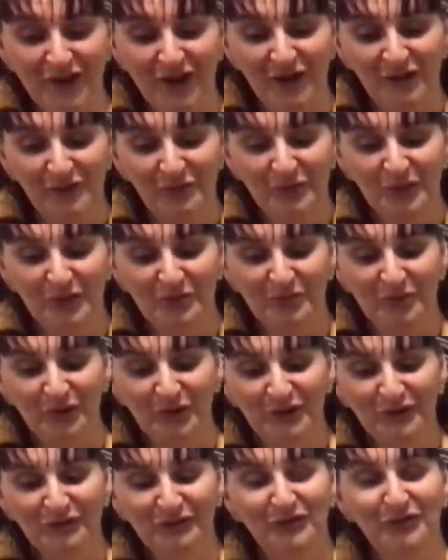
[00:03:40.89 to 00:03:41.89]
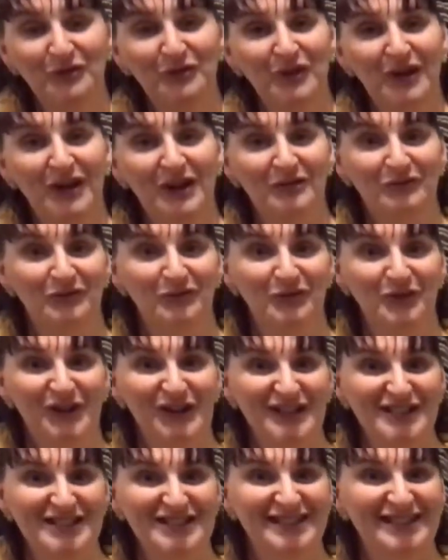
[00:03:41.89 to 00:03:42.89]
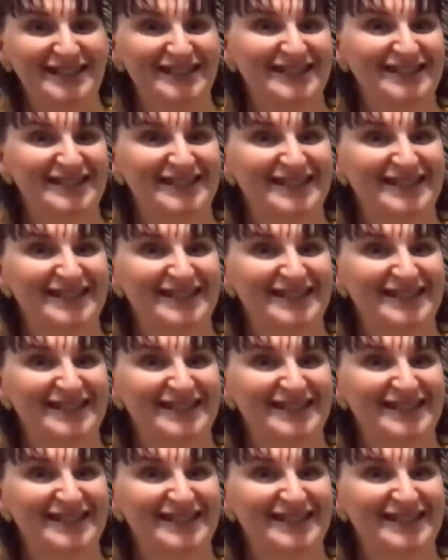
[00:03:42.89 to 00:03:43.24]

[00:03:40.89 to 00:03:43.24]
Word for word: fountain with a bowl of fruit and a fruit on a stick.